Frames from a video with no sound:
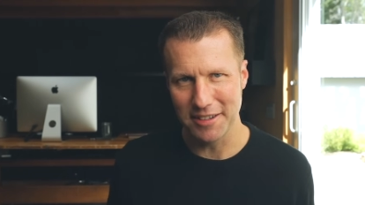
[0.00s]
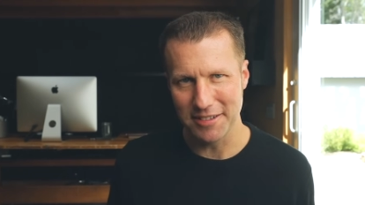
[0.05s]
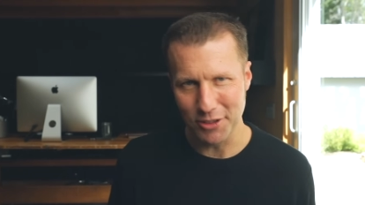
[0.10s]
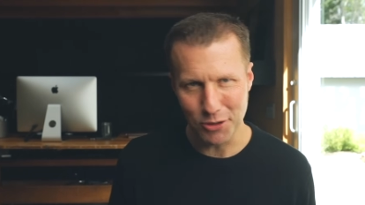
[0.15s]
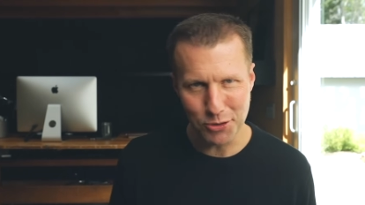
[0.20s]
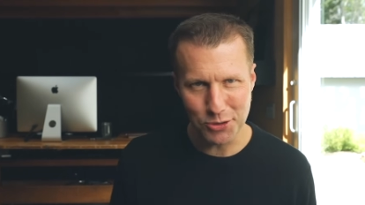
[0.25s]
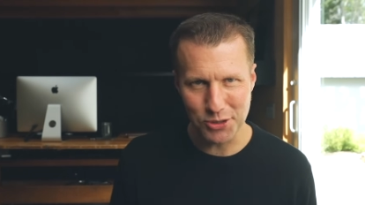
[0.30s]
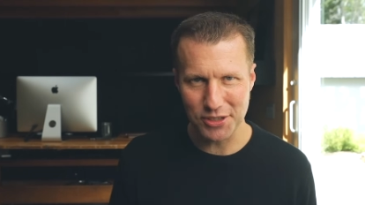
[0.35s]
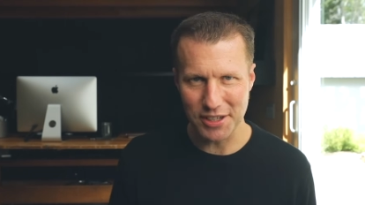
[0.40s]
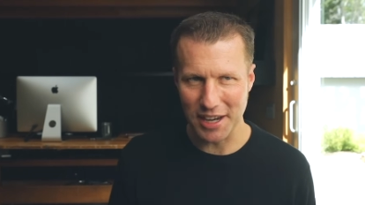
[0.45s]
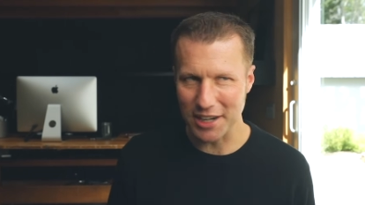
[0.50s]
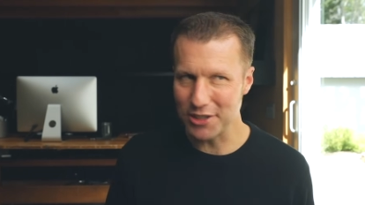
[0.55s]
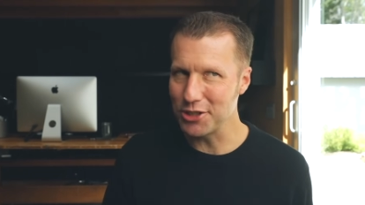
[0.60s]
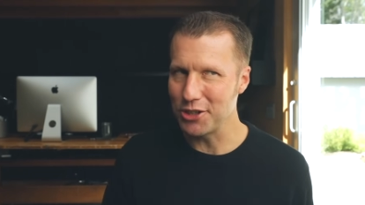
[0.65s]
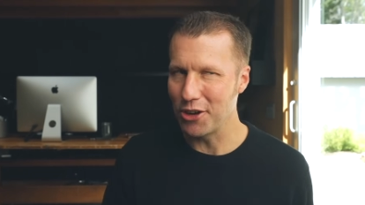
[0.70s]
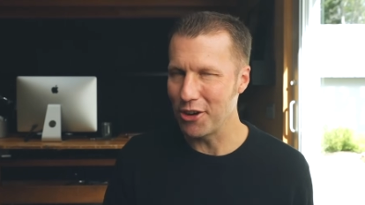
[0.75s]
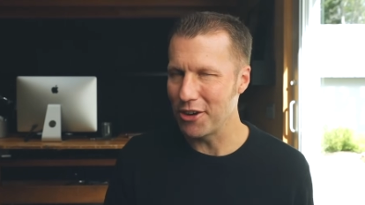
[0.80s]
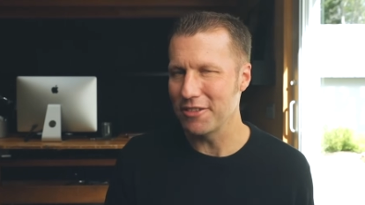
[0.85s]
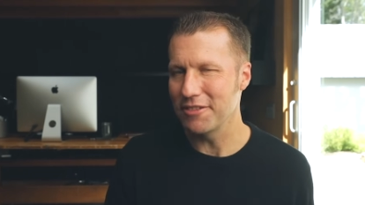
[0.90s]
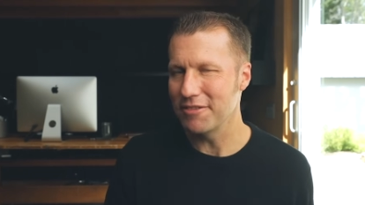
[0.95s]
Those actually
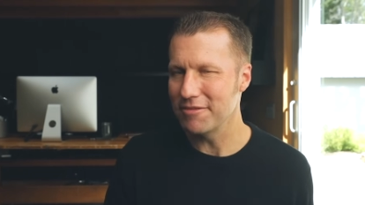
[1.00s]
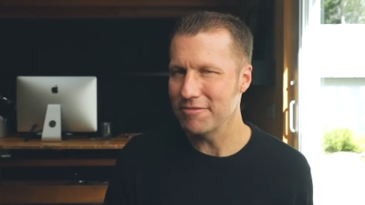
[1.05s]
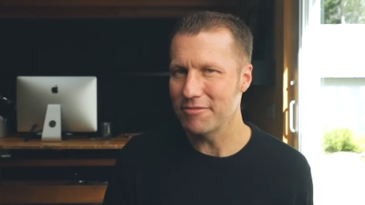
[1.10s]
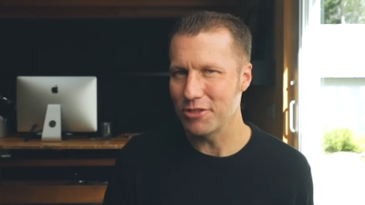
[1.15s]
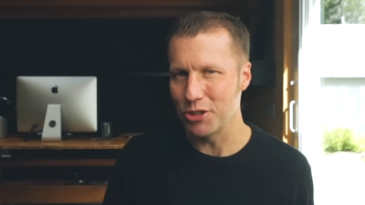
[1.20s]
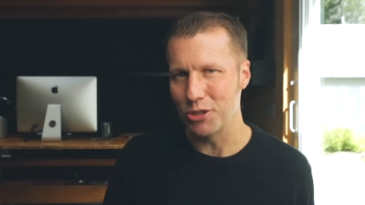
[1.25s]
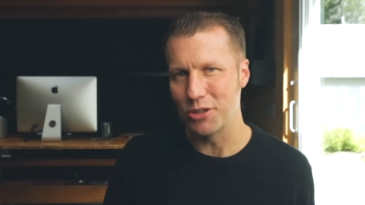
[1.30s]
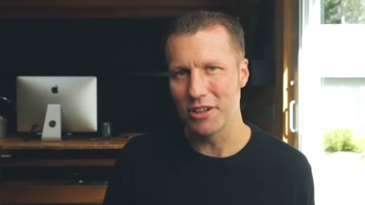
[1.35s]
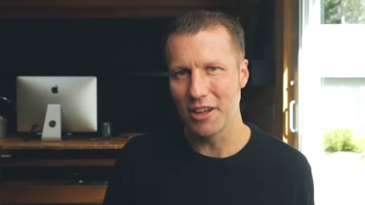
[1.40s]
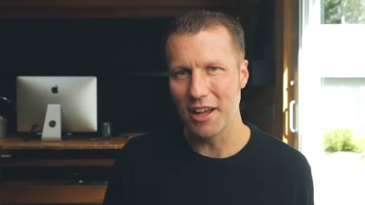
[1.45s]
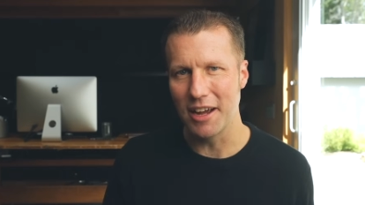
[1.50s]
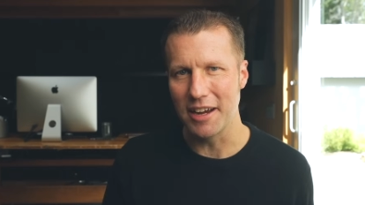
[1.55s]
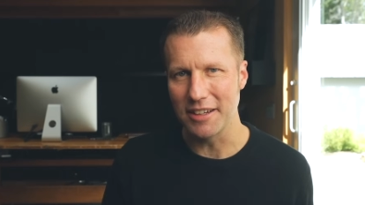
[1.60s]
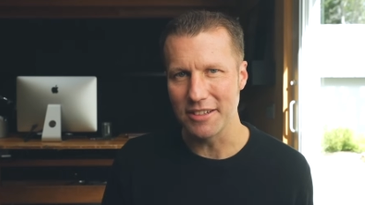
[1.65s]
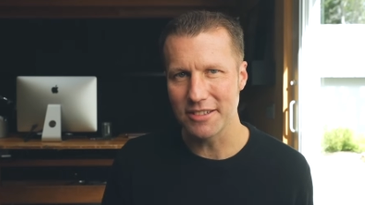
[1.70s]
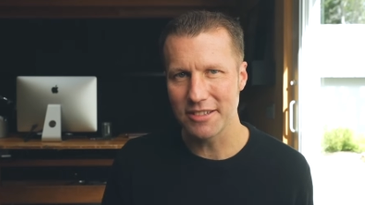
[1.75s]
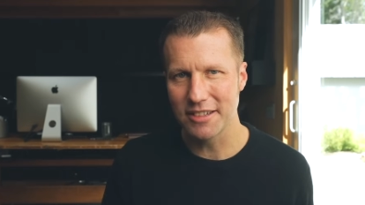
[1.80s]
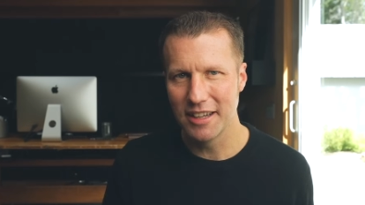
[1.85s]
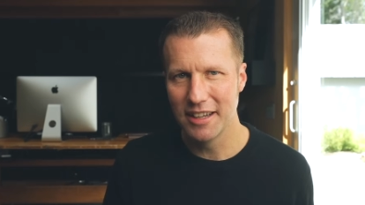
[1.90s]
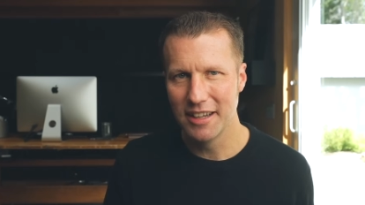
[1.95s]
aren't good
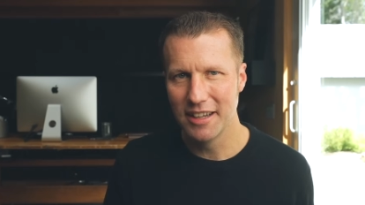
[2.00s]
clients.